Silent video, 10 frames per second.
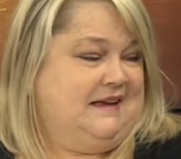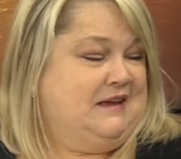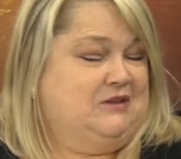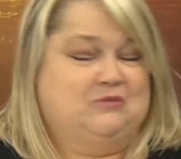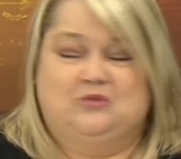
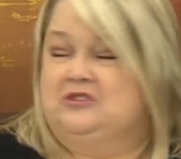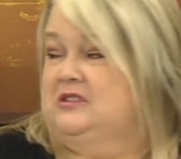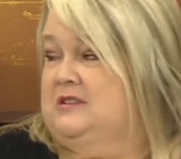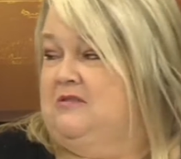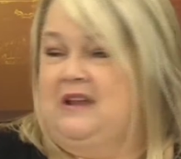And we're just
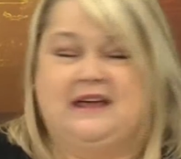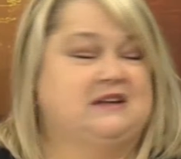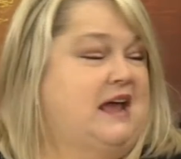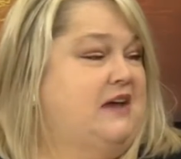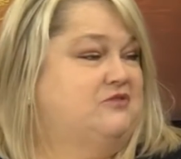so glad
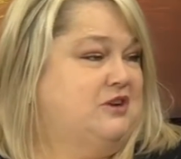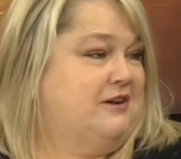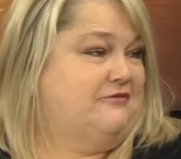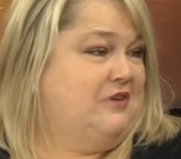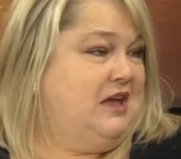to have
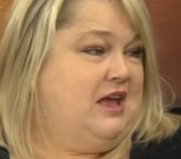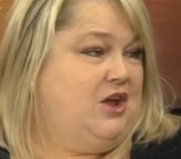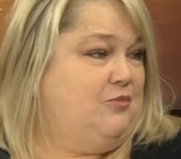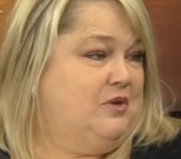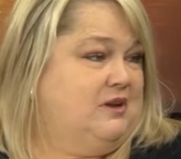Jeff
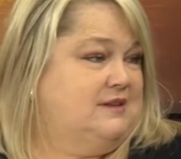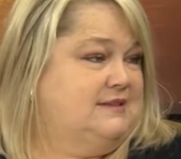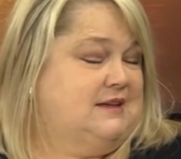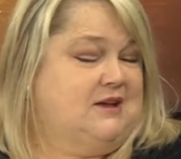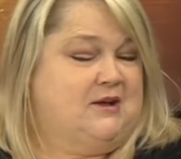helping us.
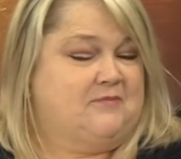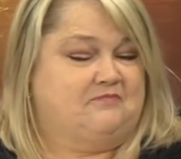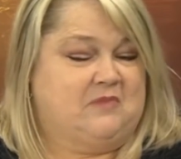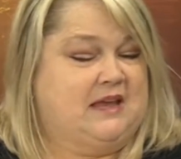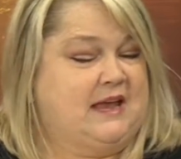Um,
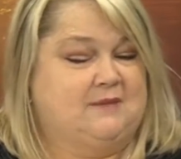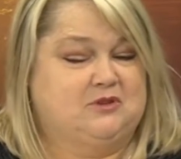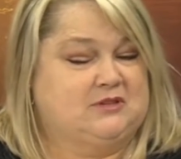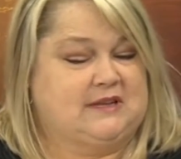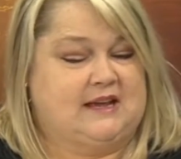he came to
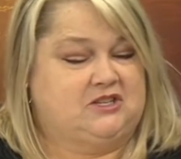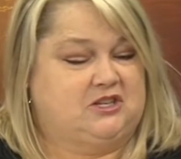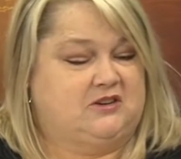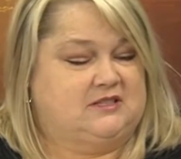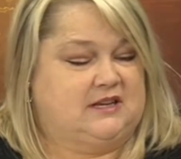us last
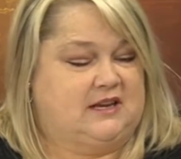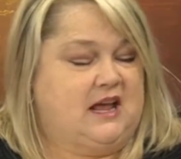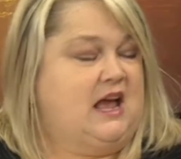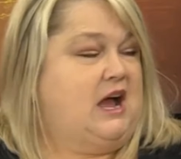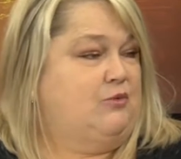year and said,
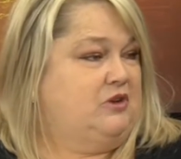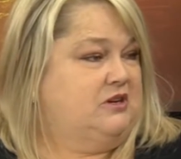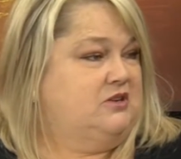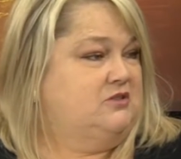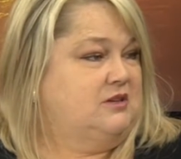I want
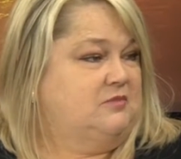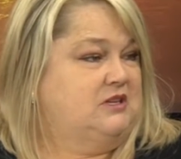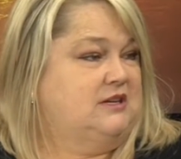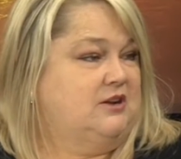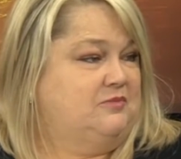to do something
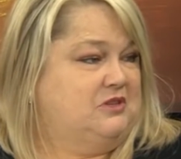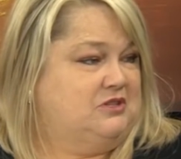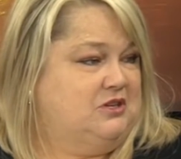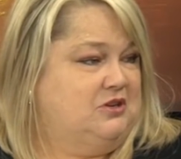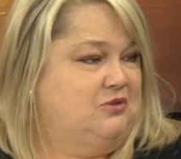to help the
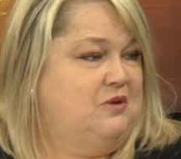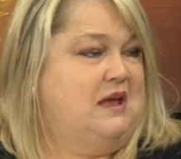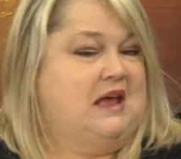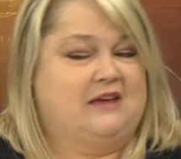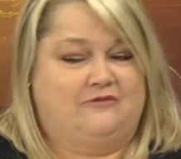zoo
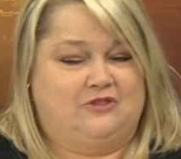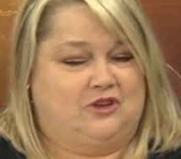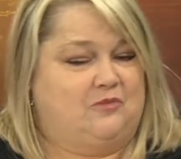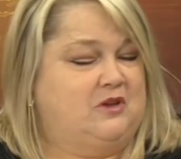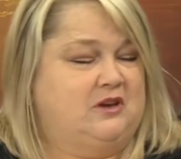and for the
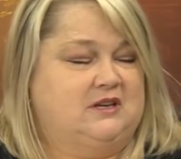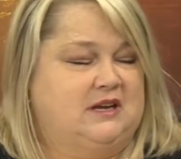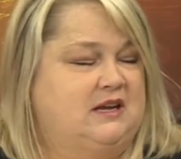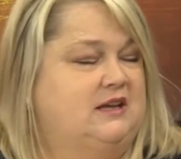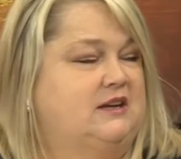
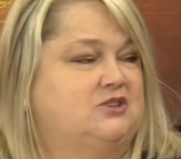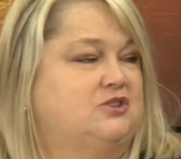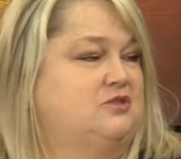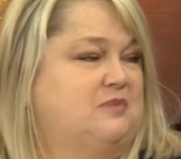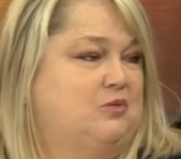community, and it's
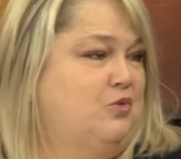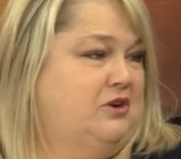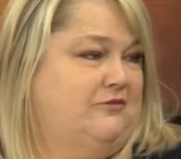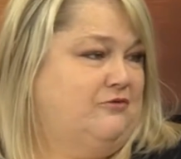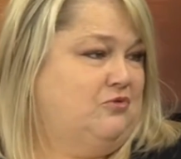just been
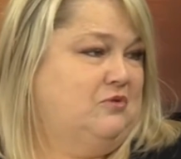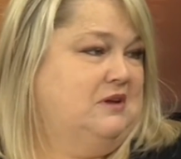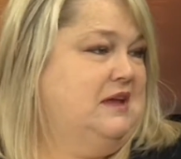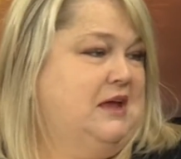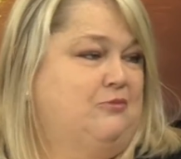wonderful.
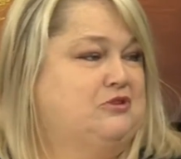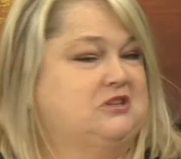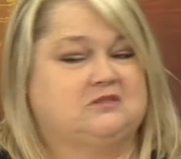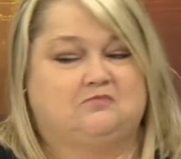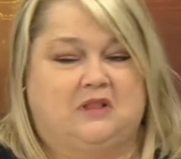And we're
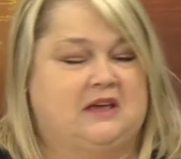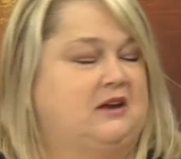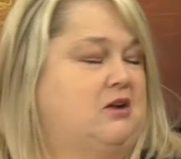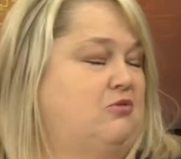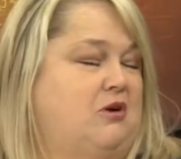just
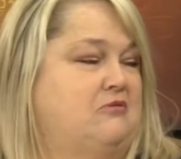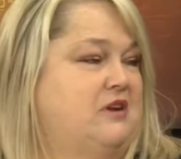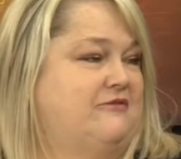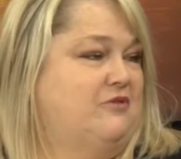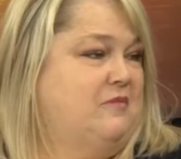planning on growing
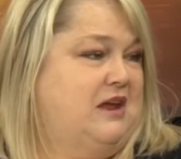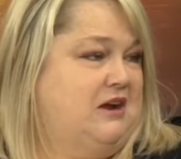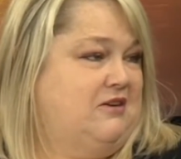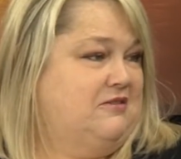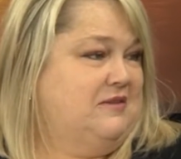it from
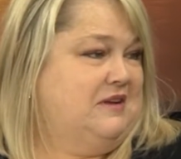there.